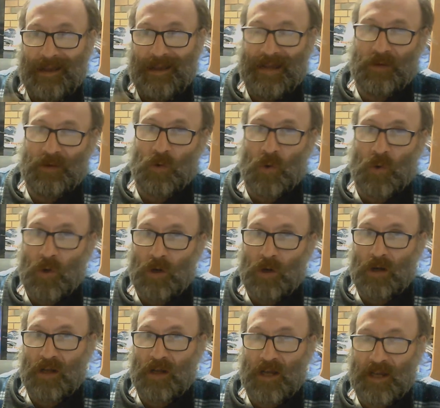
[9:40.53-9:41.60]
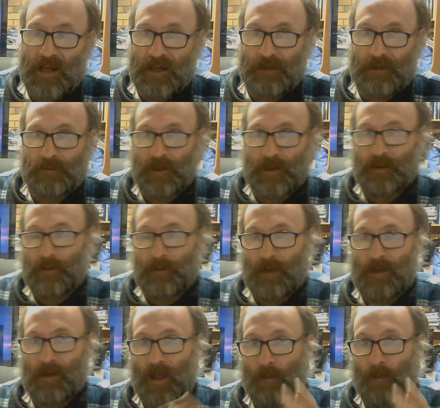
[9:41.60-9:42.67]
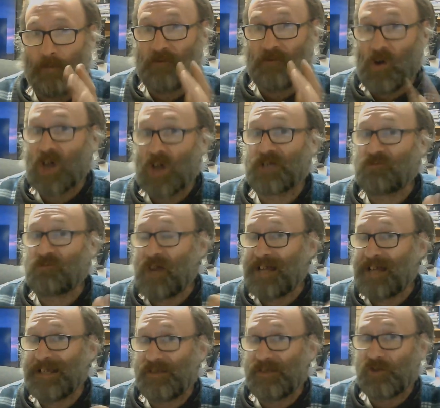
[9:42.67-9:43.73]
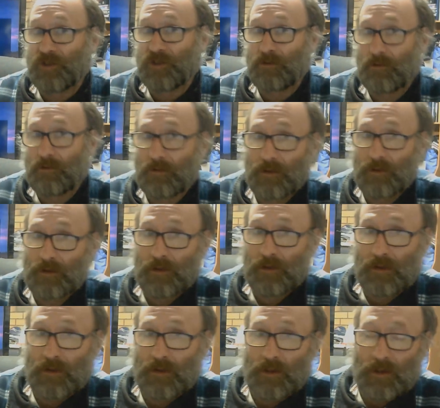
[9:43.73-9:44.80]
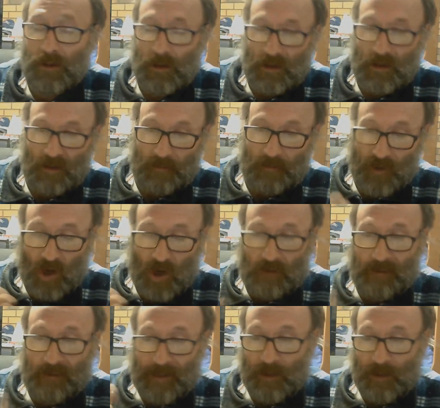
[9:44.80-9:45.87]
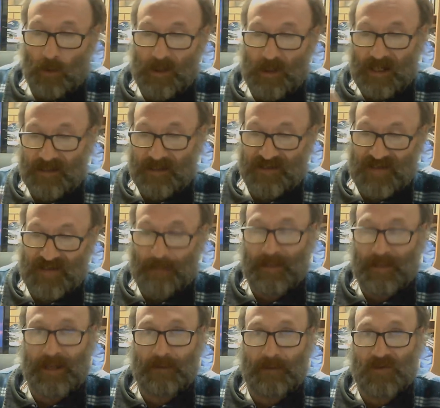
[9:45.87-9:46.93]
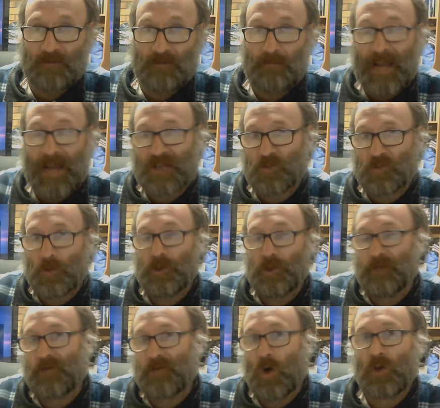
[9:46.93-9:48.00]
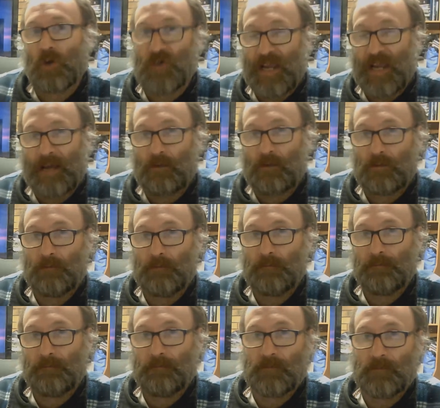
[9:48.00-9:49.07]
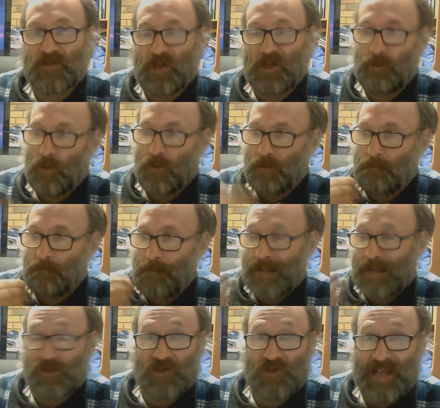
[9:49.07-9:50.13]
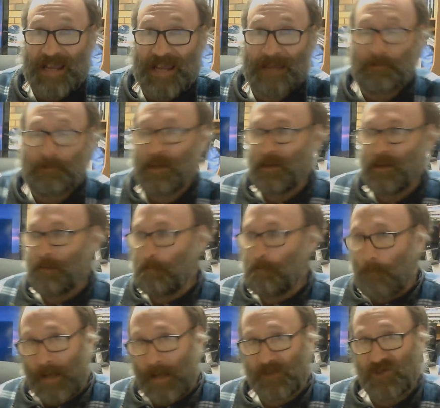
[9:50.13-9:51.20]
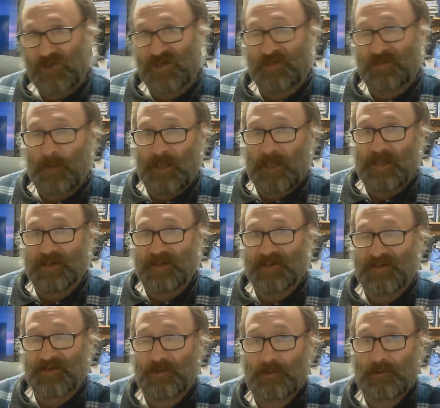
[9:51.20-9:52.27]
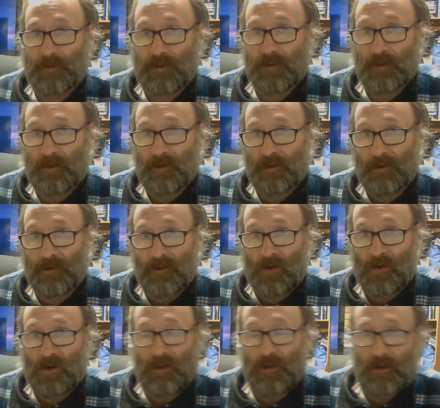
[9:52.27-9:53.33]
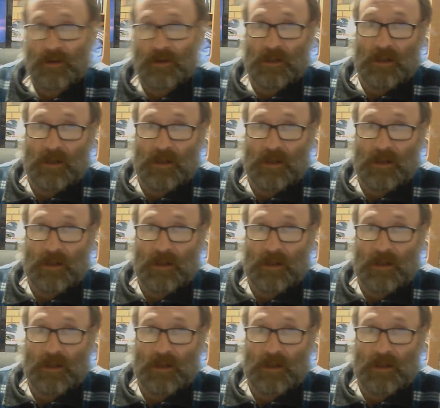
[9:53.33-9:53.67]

and or a price range, but I would be looking at something to match what you've got now. So you want to match the amp, match your speakers. All right.